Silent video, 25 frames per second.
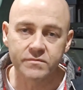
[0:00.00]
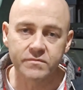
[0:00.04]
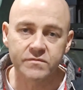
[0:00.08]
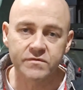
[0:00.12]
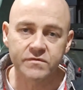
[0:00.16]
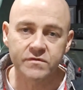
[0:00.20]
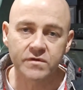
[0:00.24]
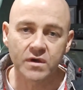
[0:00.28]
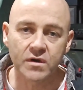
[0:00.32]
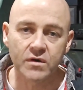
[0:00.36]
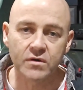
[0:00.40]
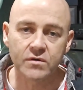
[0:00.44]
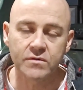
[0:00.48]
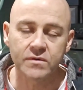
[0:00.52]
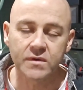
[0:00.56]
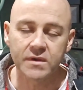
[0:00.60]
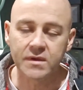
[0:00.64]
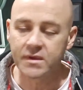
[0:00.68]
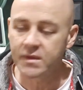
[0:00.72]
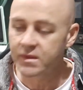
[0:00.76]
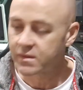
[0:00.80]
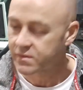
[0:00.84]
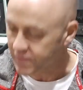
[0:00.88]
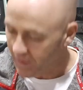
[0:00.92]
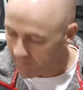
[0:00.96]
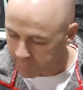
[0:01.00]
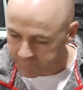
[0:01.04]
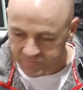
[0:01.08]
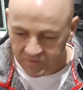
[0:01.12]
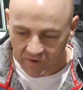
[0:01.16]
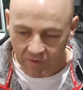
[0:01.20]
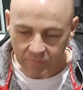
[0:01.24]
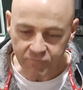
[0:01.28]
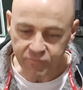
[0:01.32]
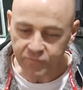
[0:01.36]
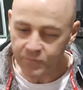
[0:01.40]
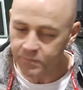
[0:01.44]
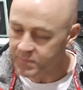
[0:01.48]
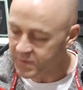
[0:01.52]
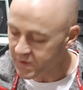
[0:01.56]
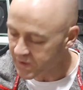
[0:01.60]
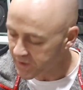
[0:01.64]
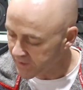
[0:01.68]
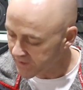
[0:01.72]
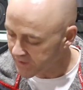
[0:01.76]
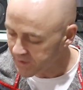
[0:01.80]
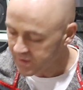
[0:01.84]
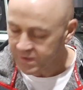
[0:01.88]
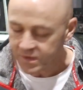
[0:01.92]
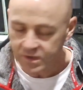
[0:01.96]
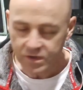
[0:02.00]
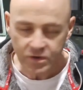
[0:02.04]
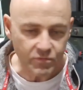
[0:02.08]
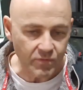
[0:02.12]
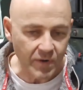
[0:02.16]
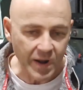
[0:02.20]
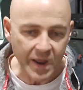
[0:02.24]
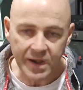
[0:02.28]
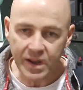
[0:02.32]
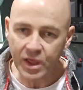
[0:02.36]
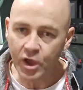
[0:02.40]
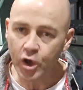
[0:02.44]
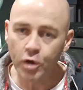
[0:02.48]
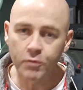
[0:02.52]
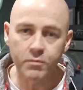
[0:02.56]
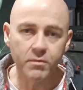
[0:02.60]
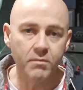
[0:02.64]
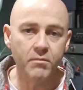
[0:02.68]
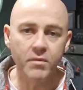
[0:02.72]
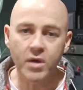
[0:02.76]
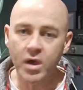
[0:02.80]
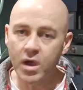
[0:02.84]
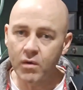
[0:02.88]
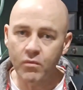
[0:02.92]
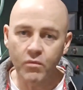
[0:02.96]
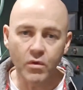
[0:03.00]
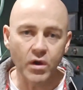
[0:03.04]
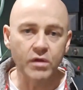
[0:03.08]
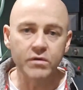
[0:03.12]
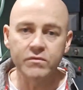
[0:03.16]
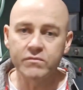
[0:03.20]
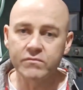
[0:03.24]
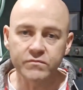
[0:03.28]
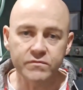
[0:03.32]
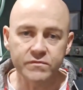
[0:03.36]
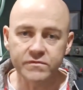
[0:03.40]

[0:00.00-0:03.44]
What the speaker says: So thumbs up from me. Great album. I won't